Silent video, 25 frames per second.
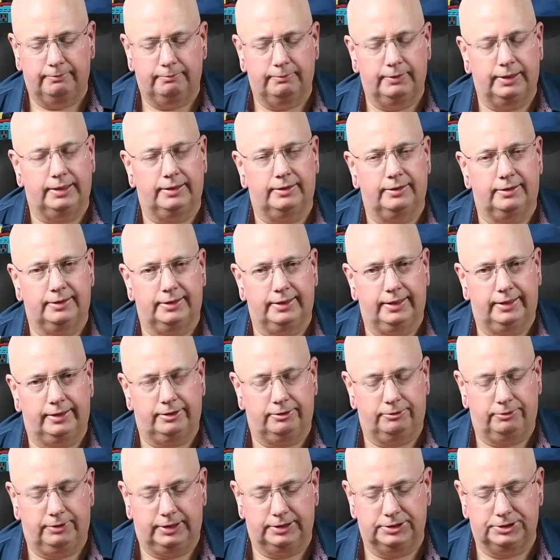making the
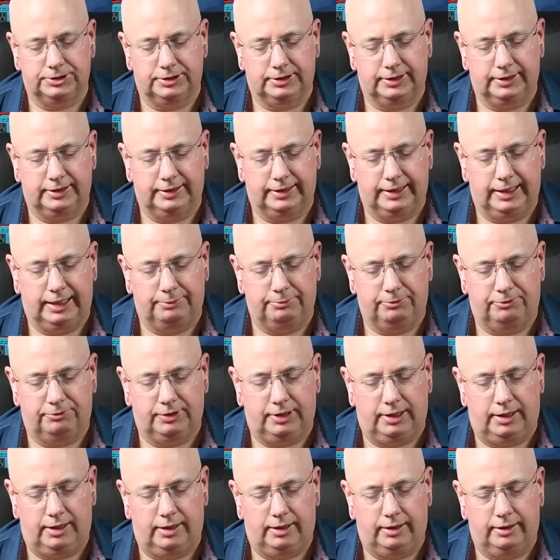declaration of the name of
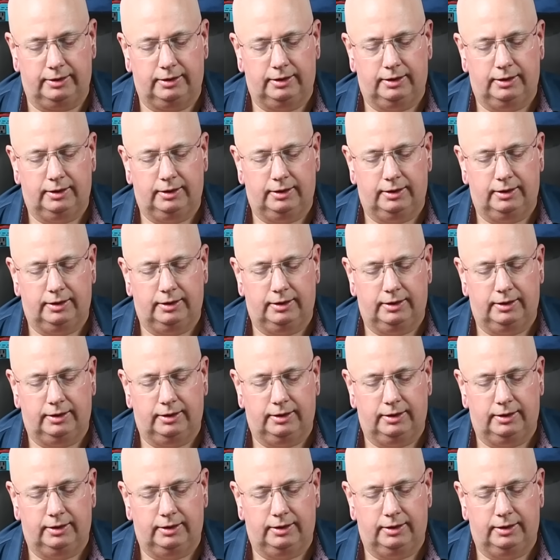God.